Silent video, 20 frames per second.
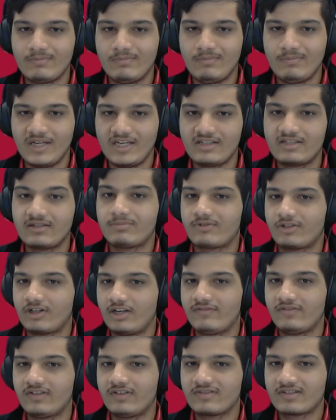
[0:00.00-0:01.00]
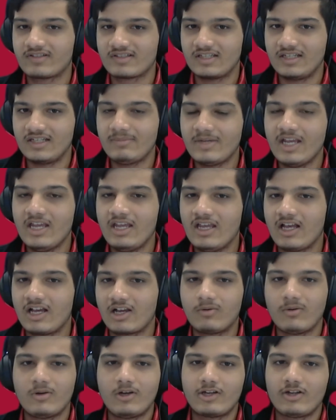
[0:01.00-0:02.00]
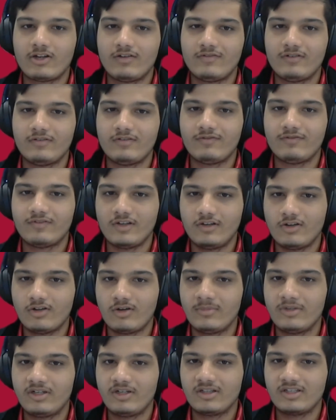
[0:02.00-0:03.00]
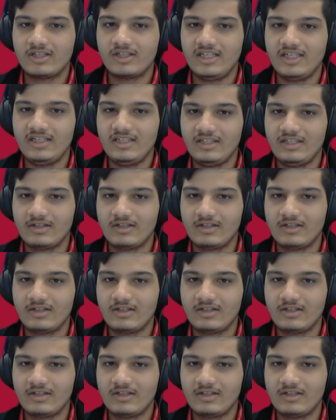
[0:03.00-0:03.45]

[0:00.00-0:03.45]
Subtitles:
being deprived of sleep are quite often phenomenally